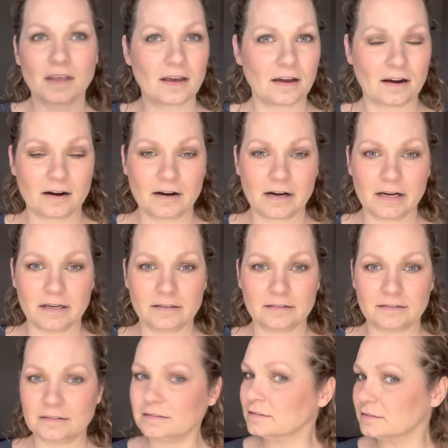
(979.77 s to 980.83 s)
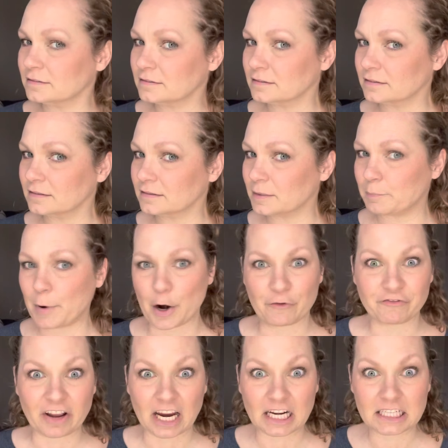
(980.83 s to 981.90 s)
All right,
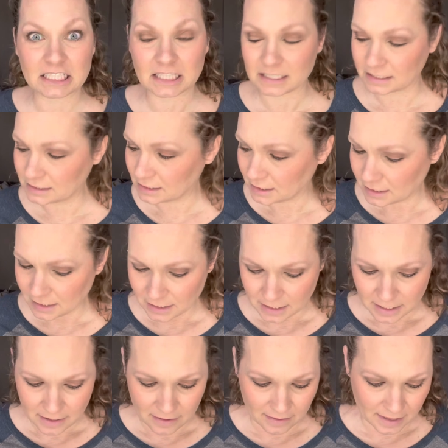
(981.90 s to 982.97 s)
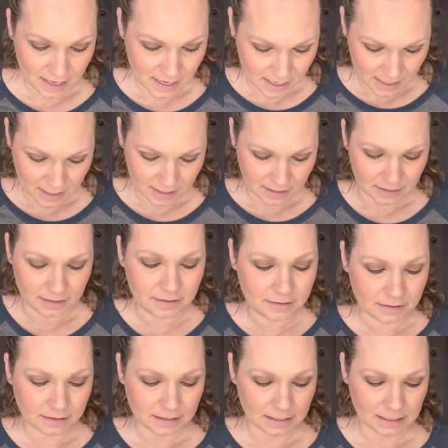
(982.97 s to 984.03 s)
perfect. Then
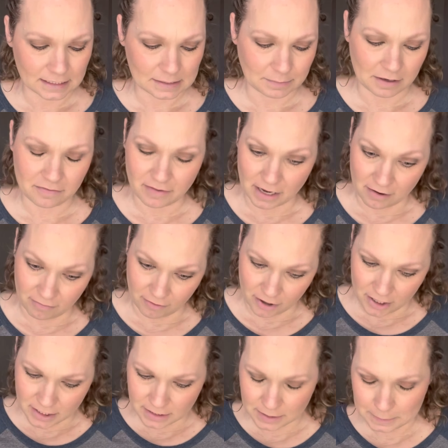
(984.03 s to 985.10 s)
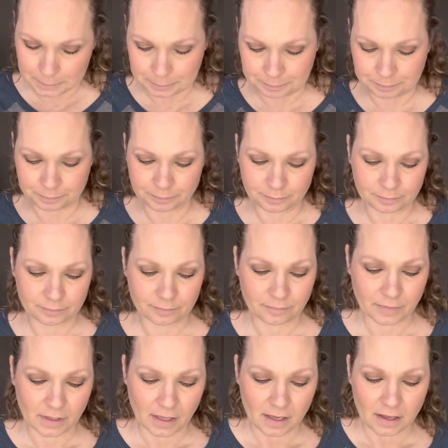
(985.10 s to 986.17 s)
is my favorite,
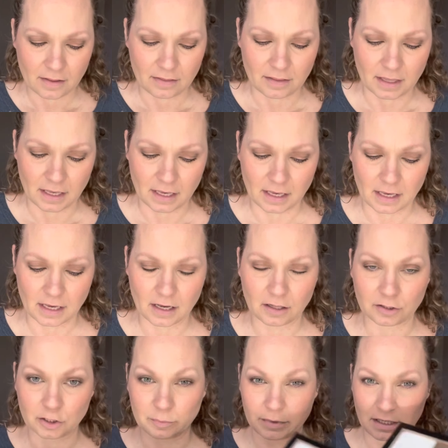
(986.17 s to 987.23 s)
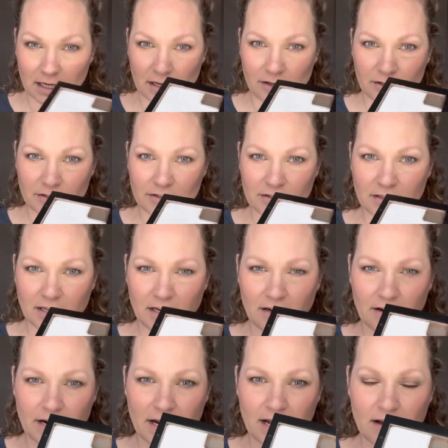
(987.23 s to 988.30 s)
the illuminators.
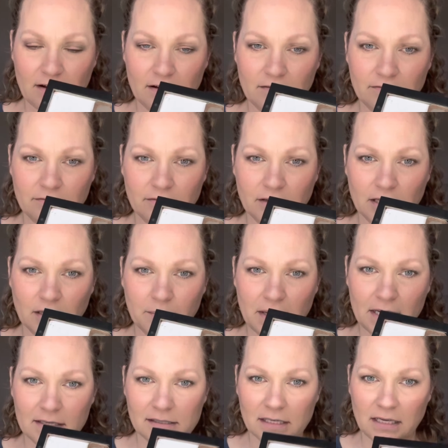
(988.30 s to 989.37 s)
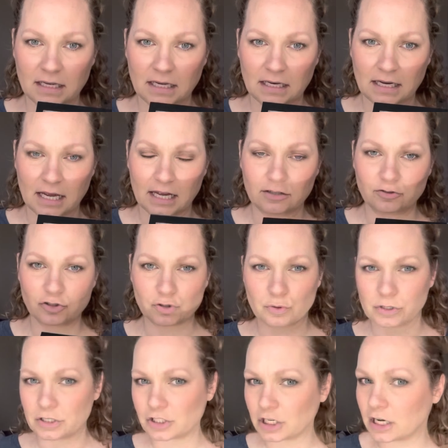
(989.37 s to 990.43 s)
Here I have Glamazing and
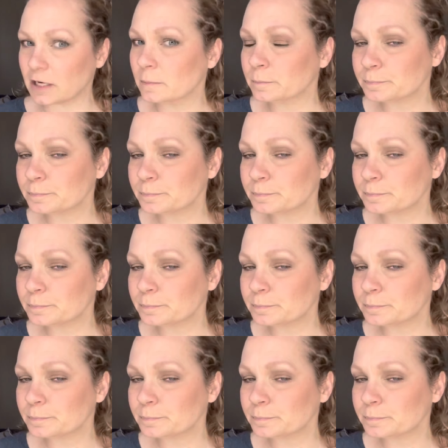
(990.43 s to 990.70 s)
Georgia.